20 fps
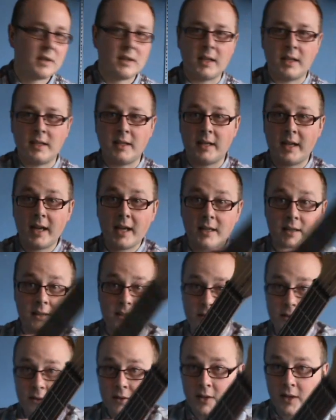Then you
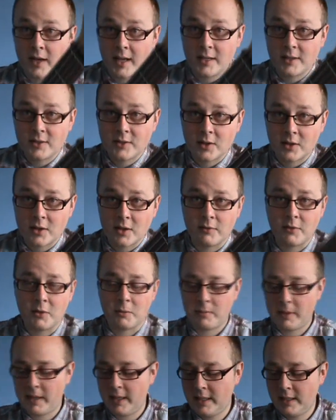get the headstock of your
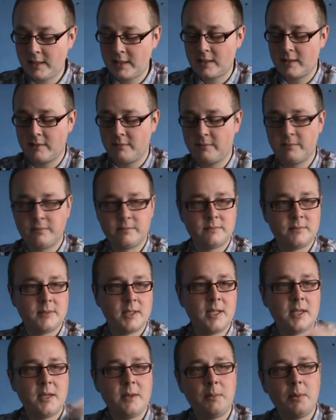bass,
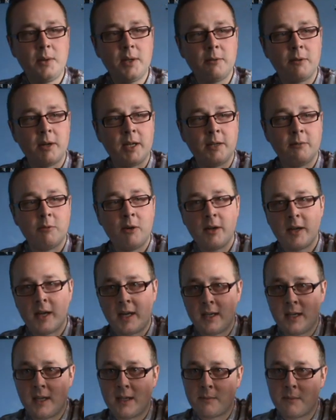put it where you want,
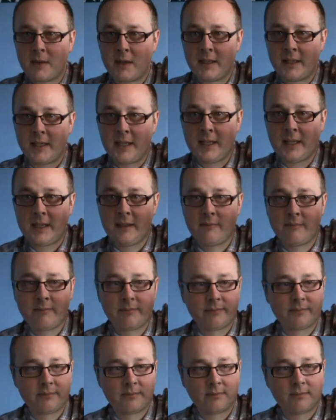I like mine here,
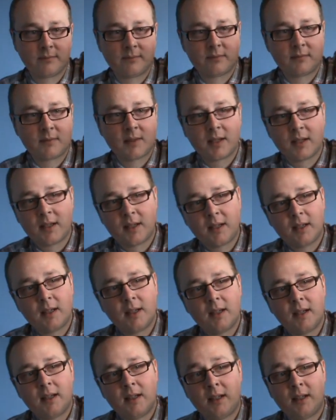
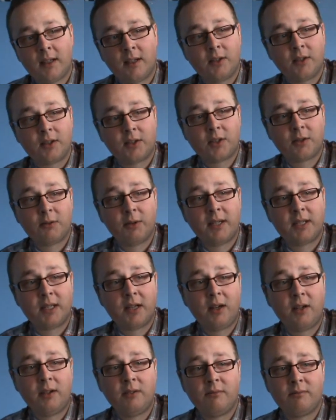and then you just squeeze it
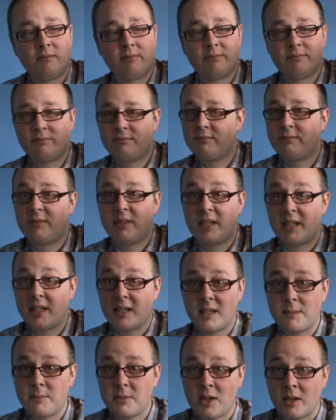on and it
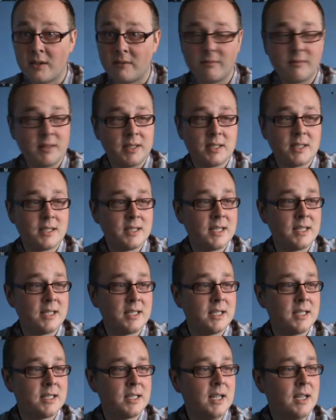clips on. It's as
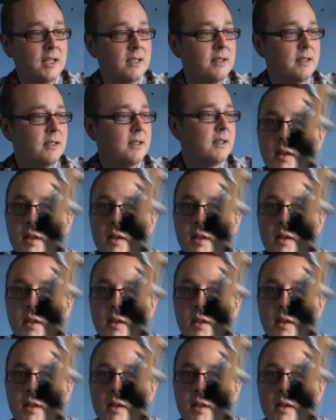easy as that.